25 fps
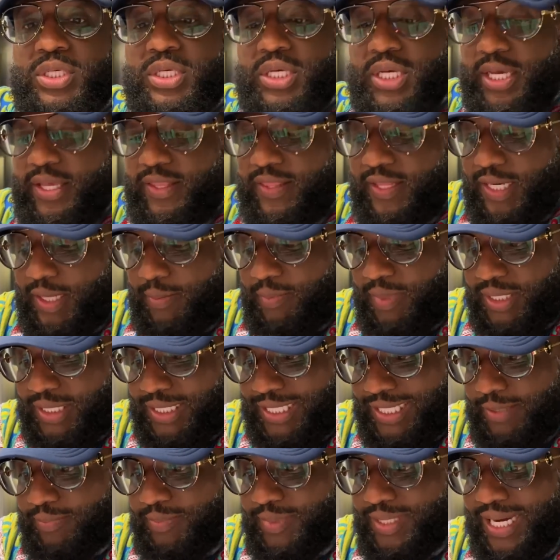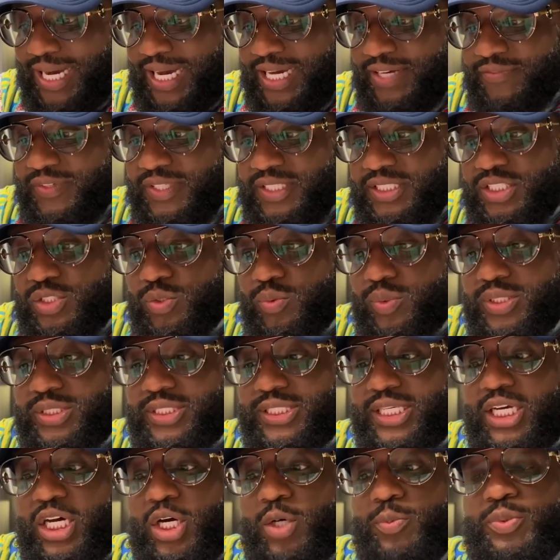and then I'm going to deep dive into it to
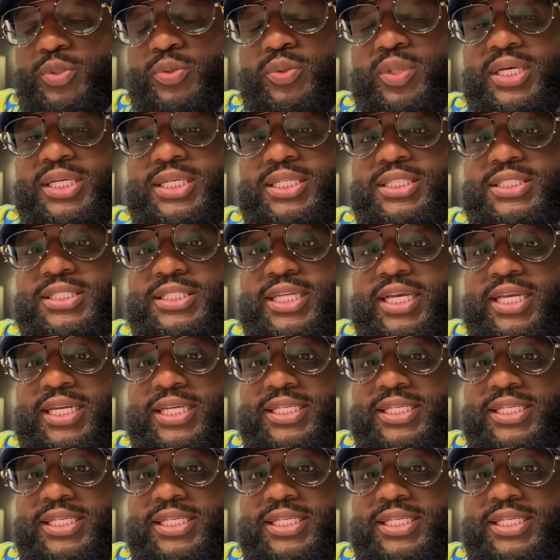help you understand